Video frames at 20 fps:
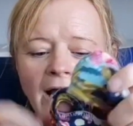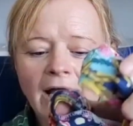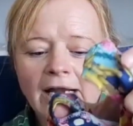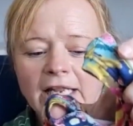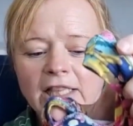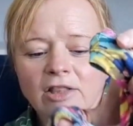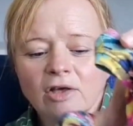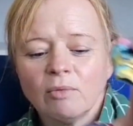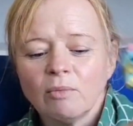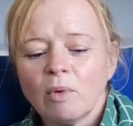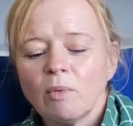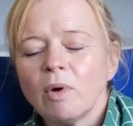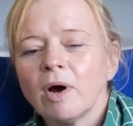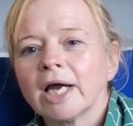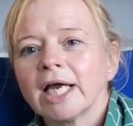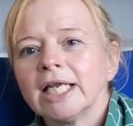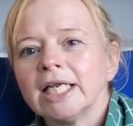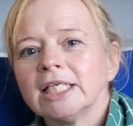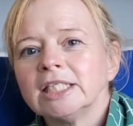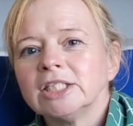And I thought, well, what
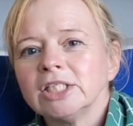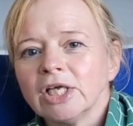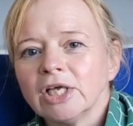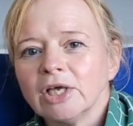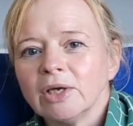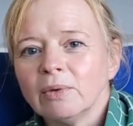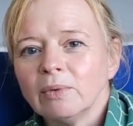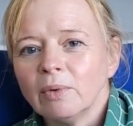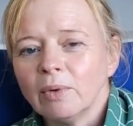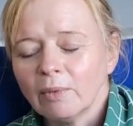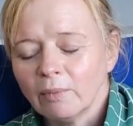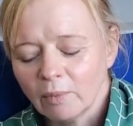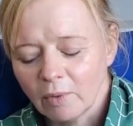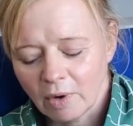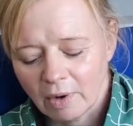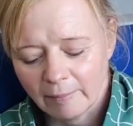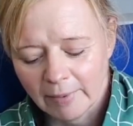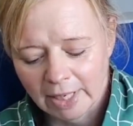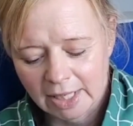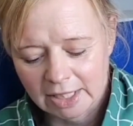can I do?
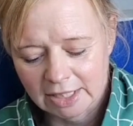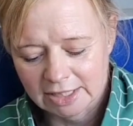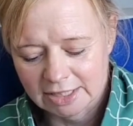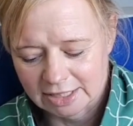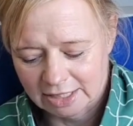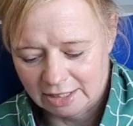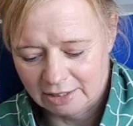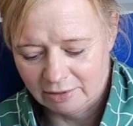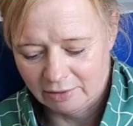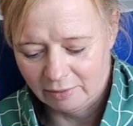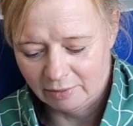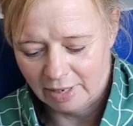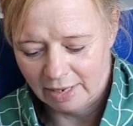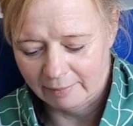What am I going to do?